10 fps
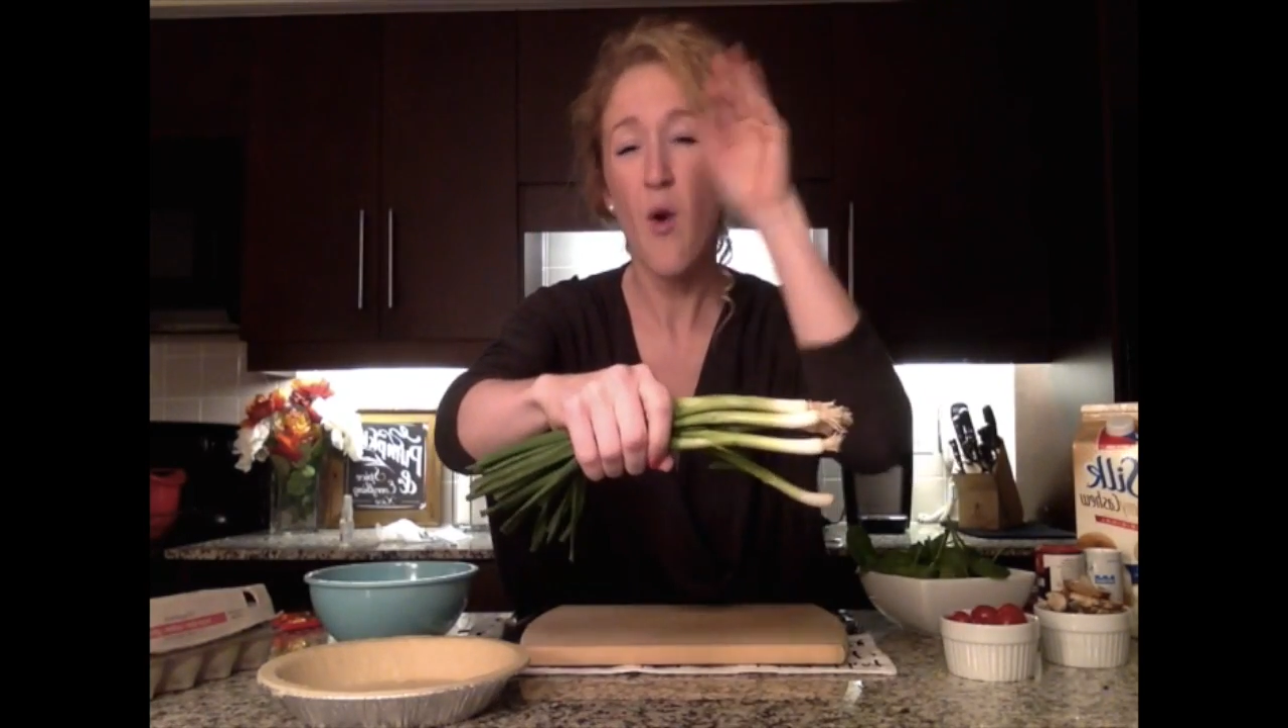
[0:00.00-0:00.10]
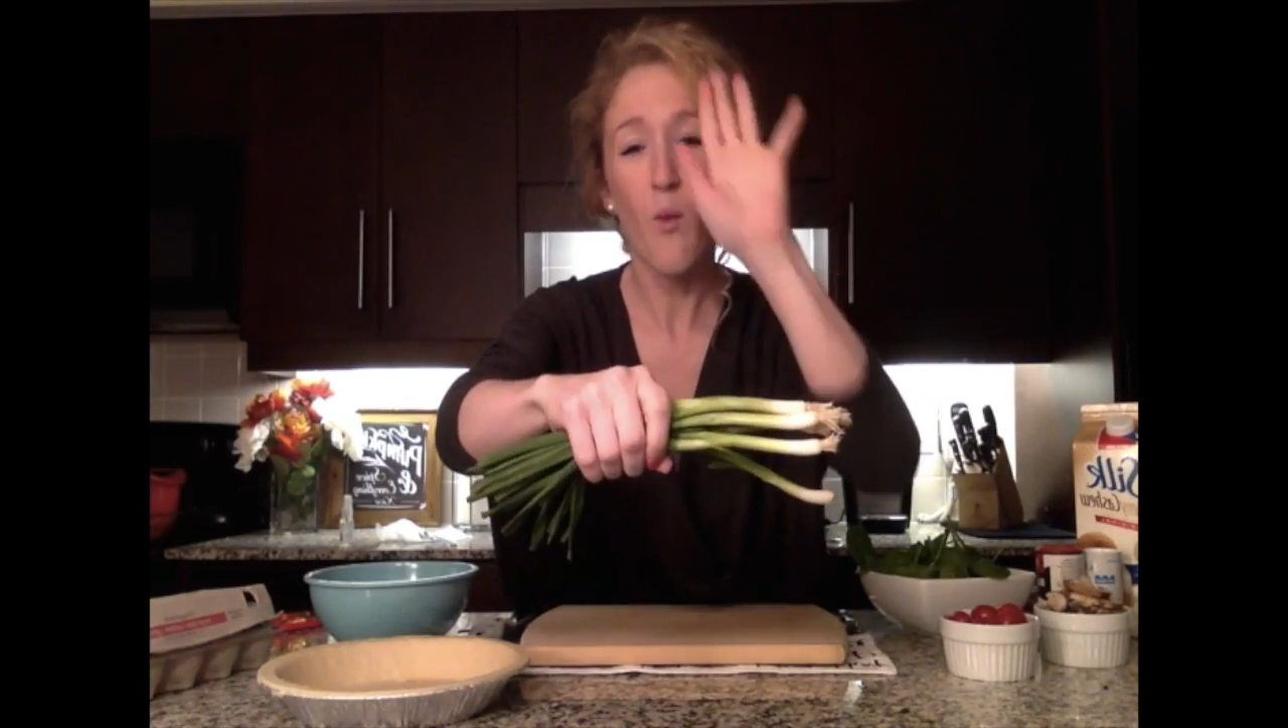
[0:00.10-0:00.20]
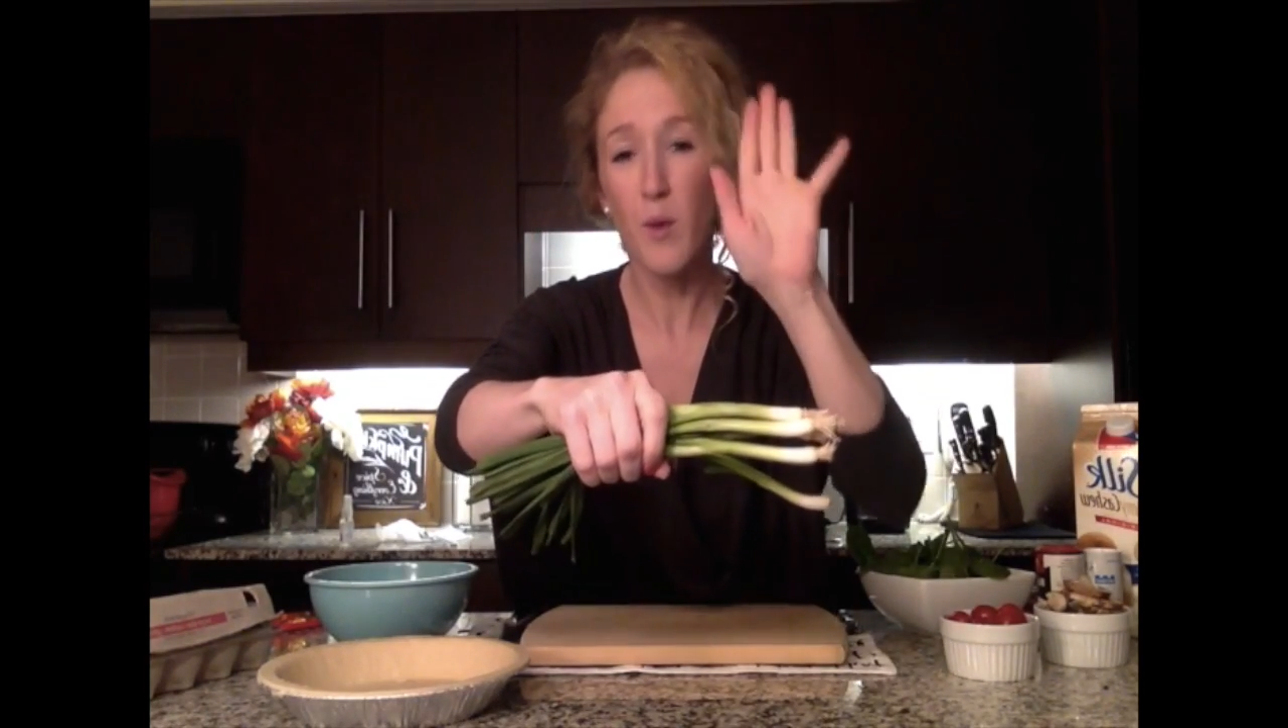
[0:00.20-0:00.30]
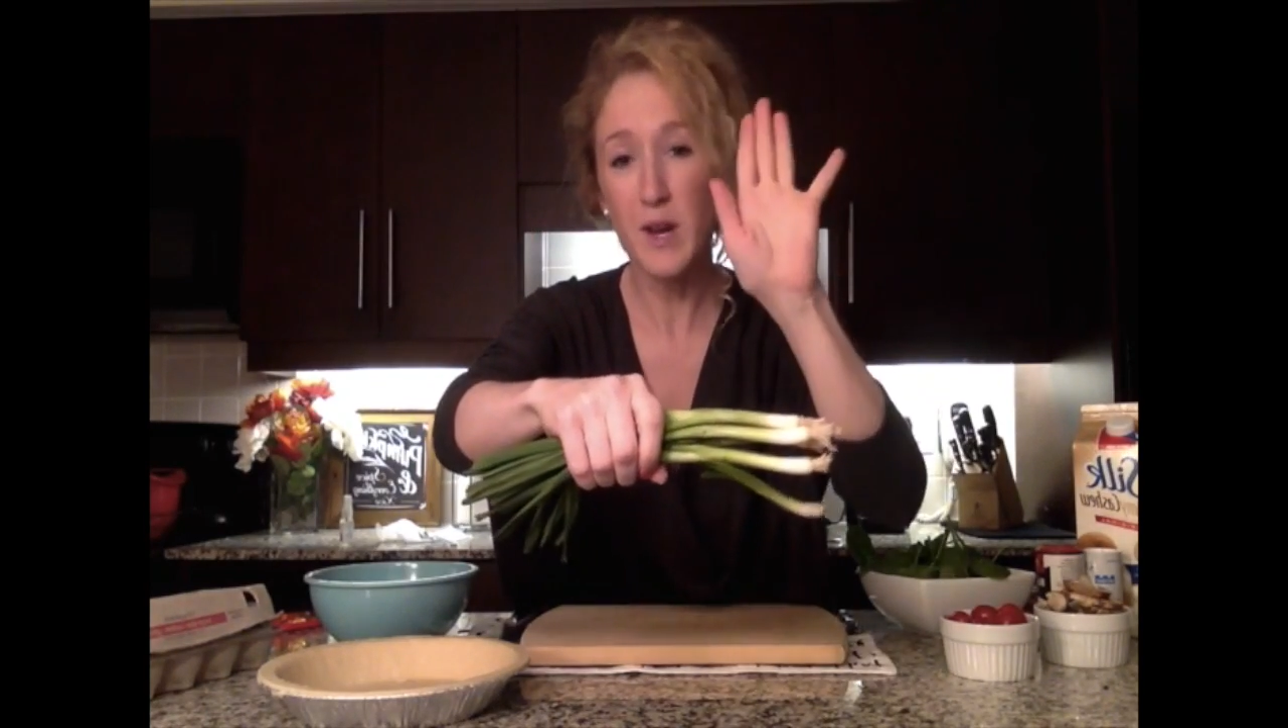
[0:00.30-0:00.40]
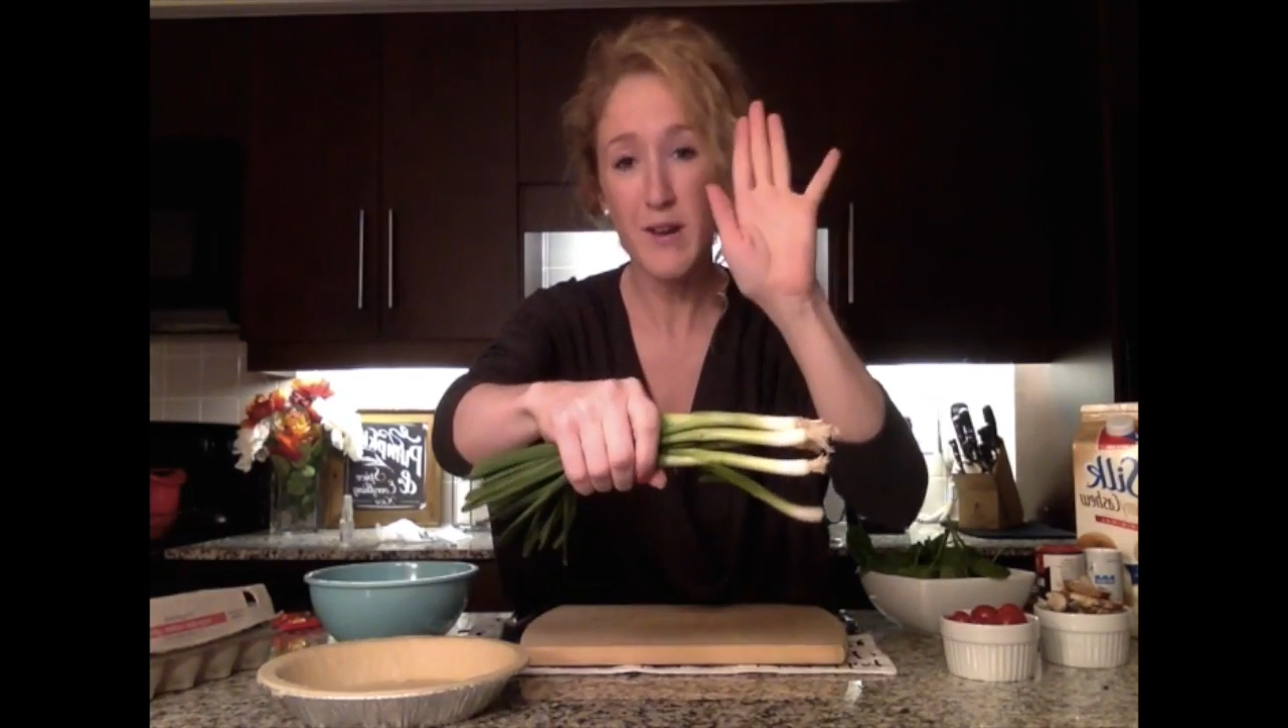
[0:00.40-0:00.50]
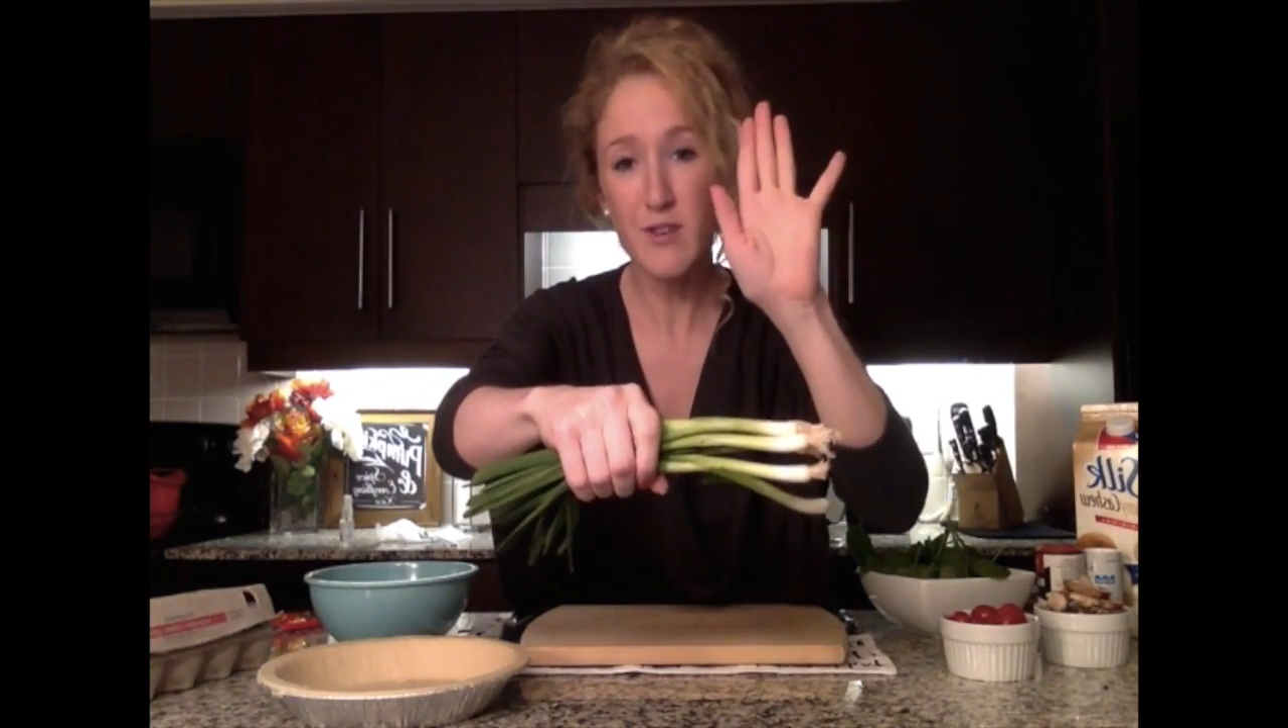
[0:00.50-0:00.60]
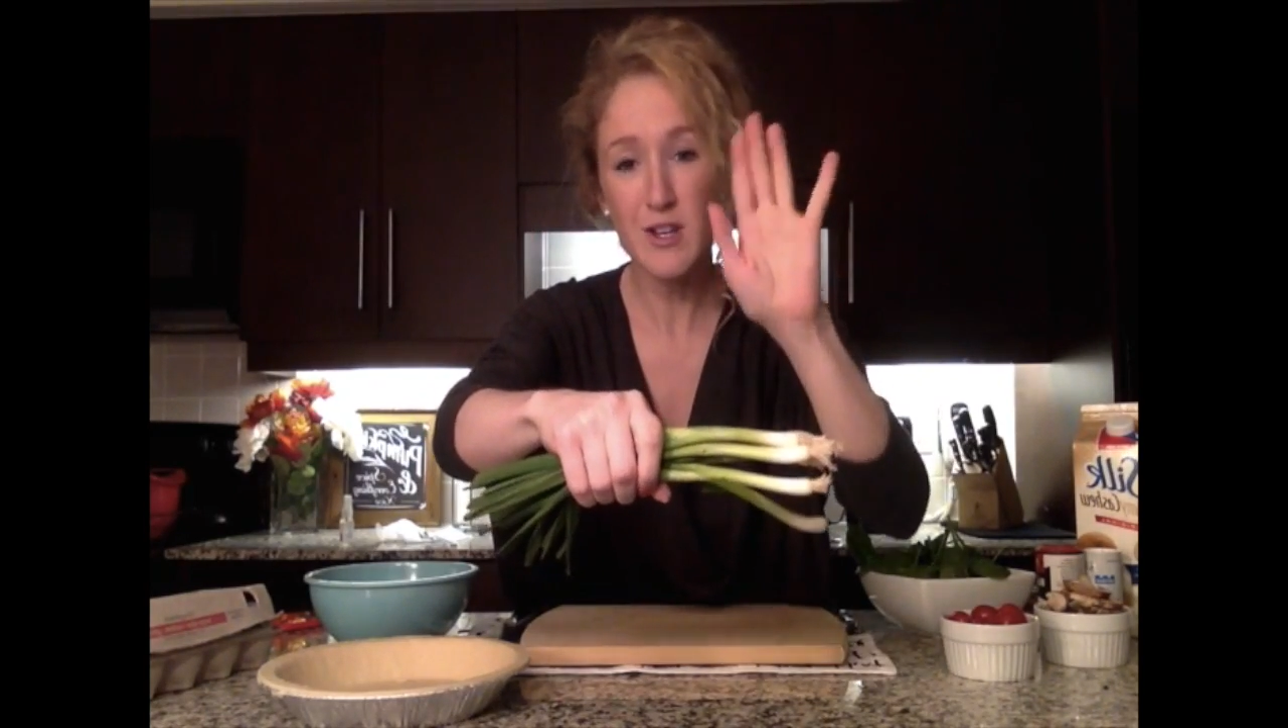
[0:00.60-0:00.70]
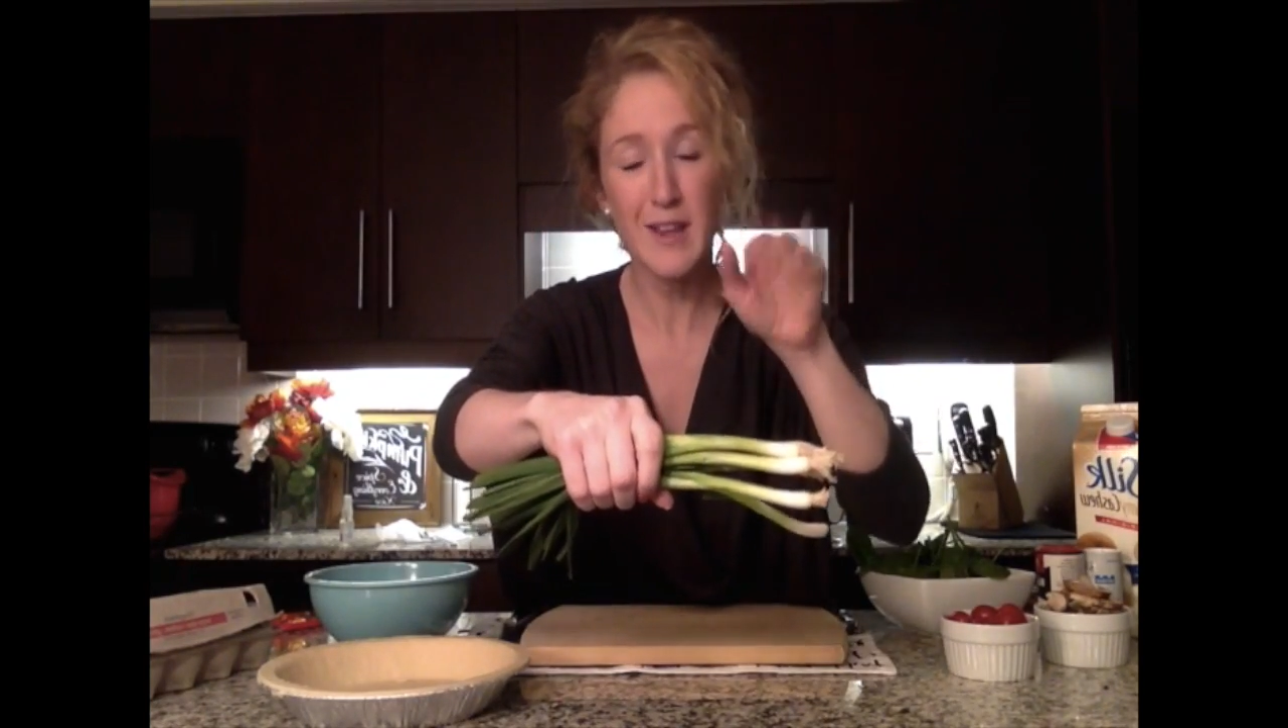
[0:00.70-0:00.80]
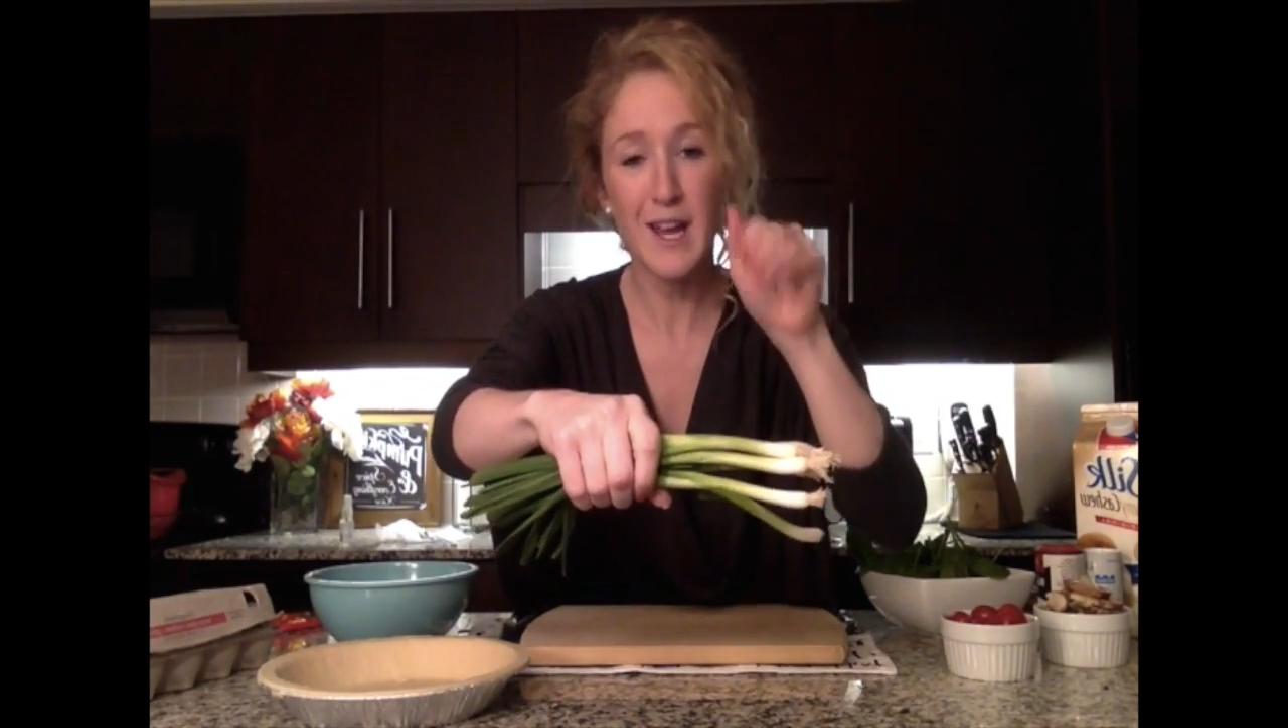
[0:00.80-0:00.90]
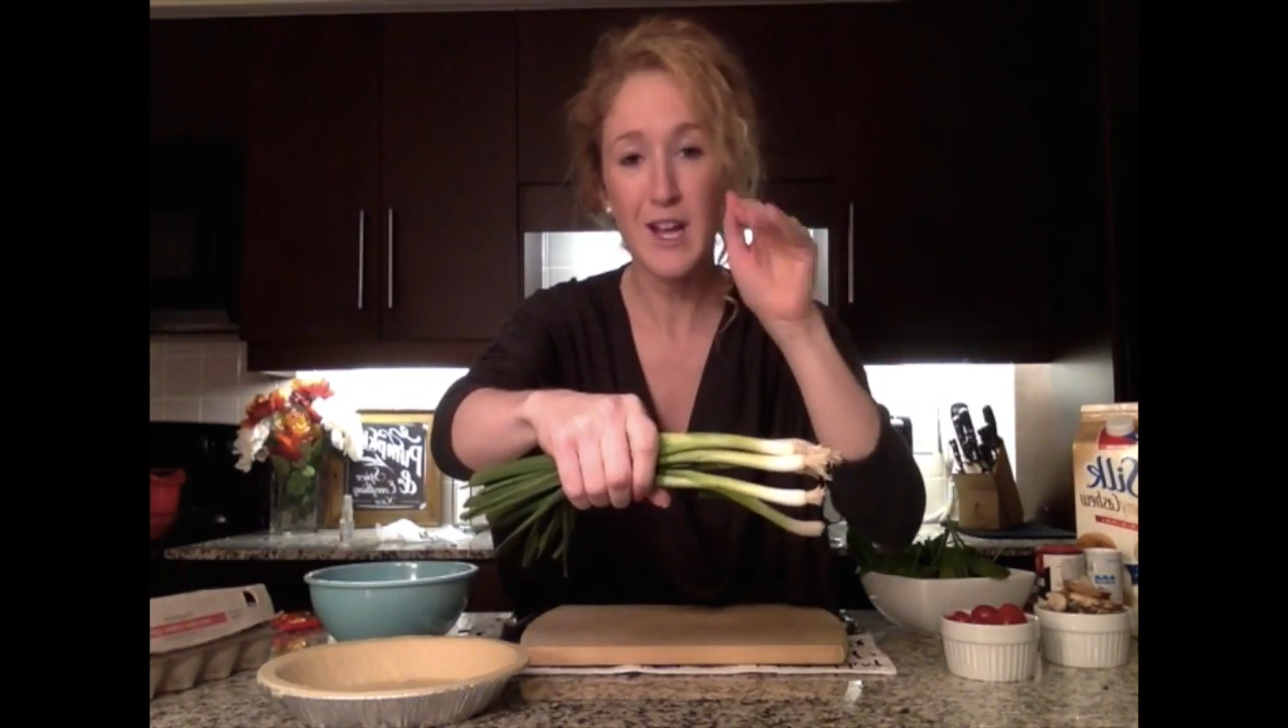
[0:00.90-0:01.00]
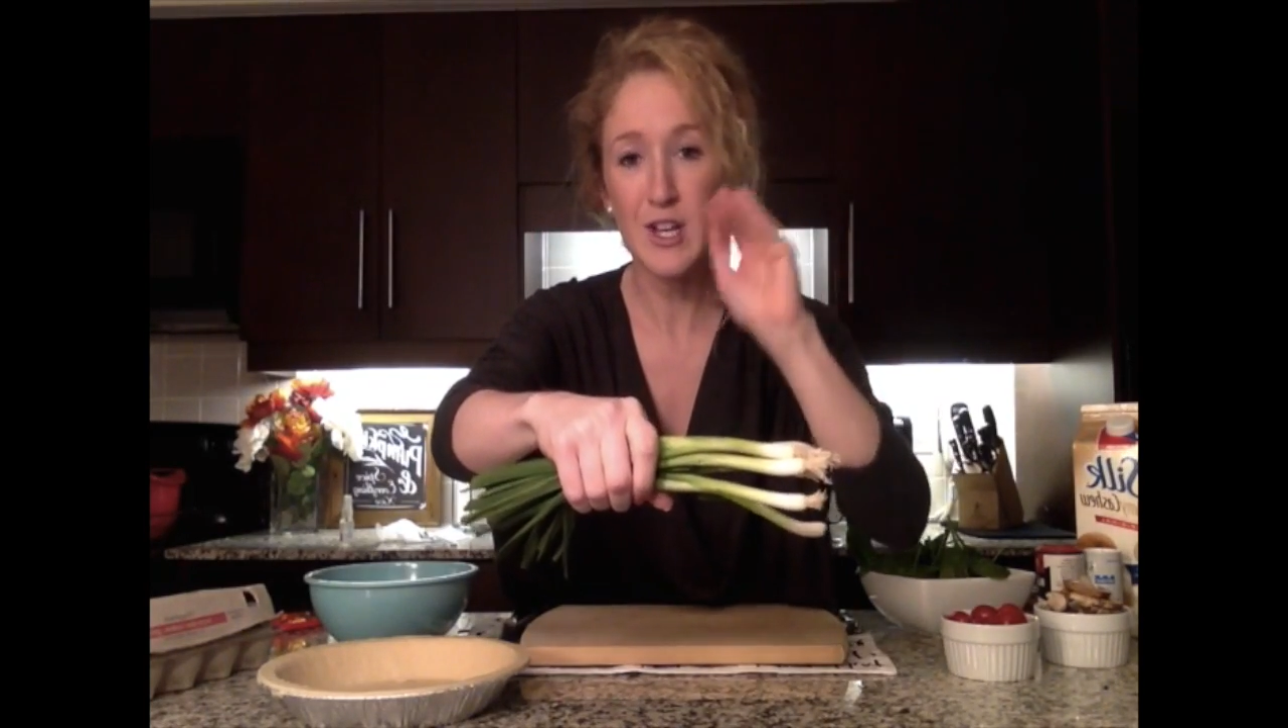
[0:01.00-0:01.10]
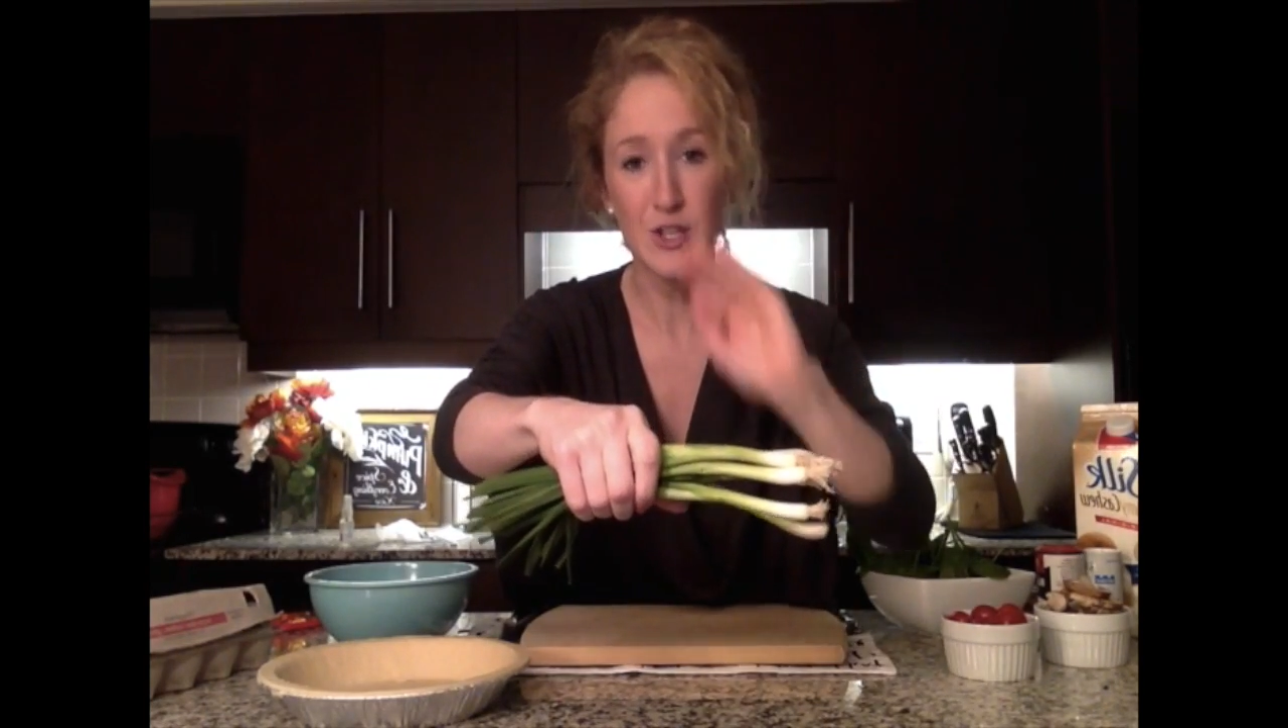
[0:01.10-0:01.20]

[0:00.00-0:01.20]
Whatever you like,